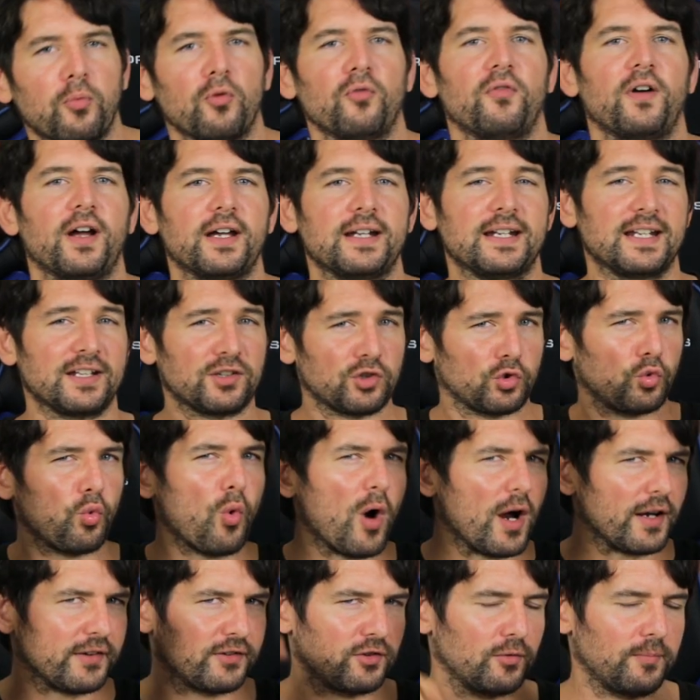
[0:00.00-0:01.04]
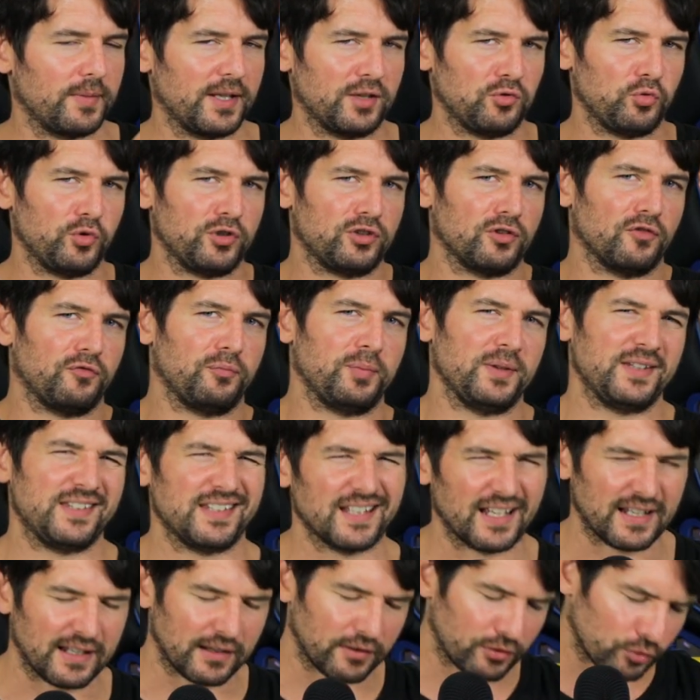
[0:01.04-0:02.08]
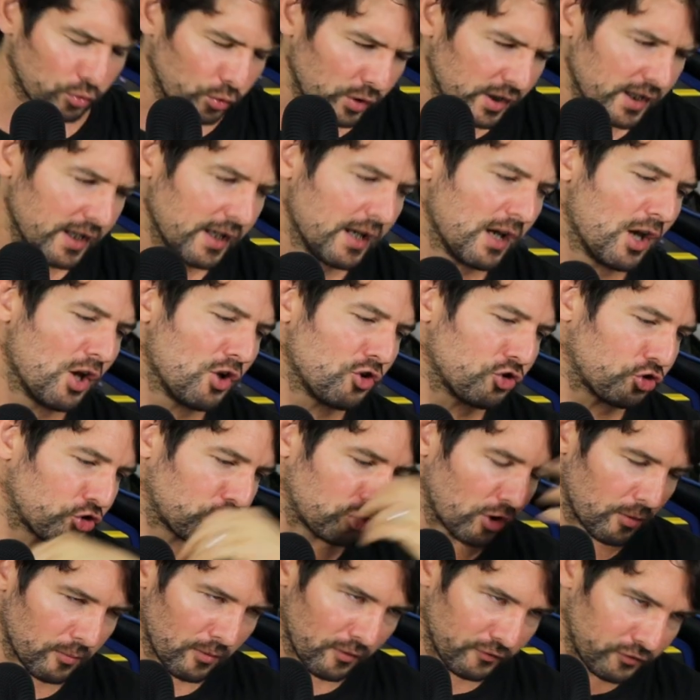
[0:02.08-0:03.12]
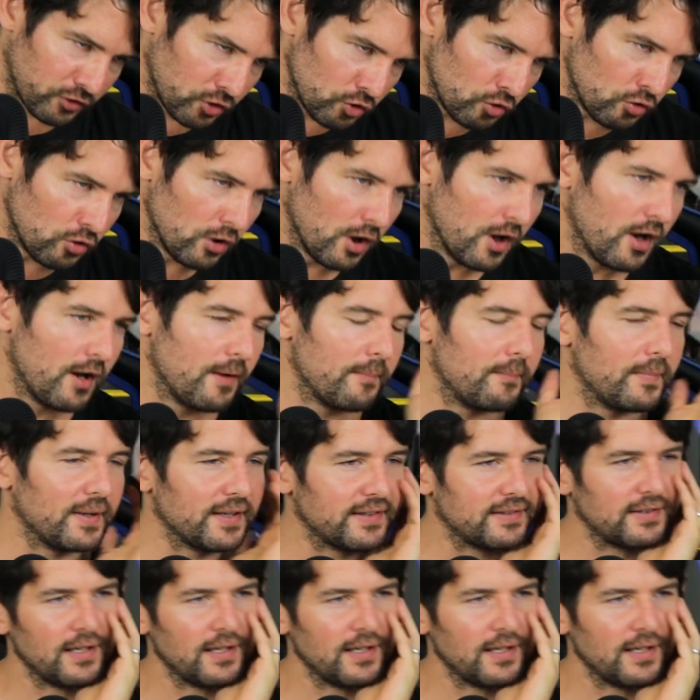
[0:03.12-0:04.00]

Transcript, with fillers: providing twice the bandwidth of PCIe 3, some of you may